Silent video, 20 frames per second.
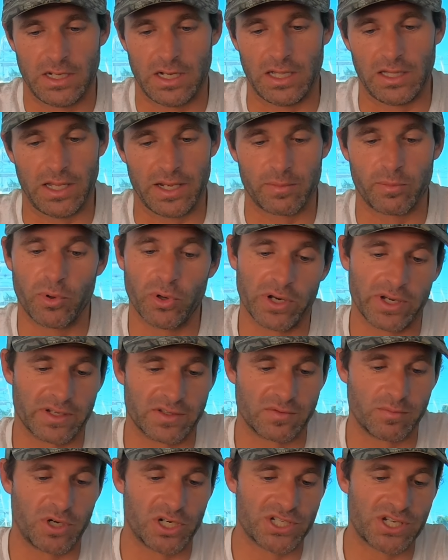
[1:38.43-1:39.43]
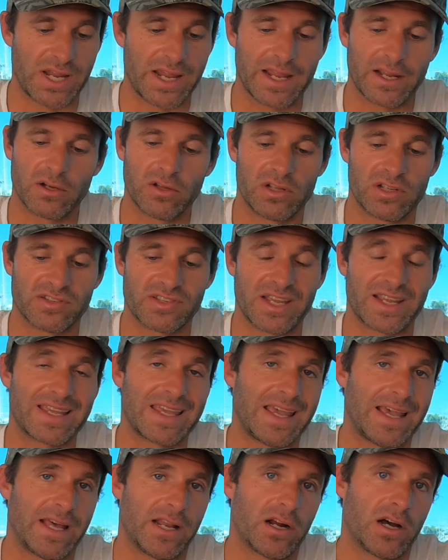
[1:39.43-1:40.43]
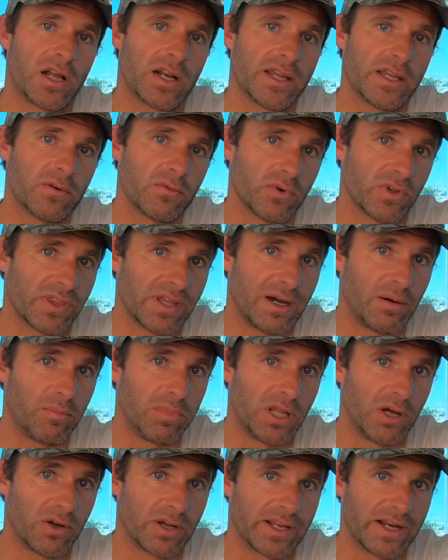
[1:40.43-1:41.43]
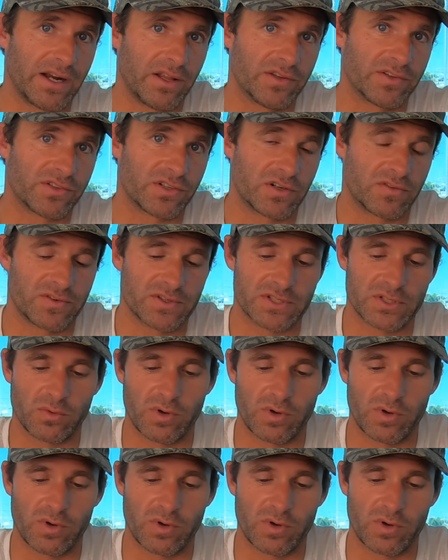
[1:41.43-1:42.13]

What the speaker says: I like putting as much angle as I can on it without blowing it out of the surface.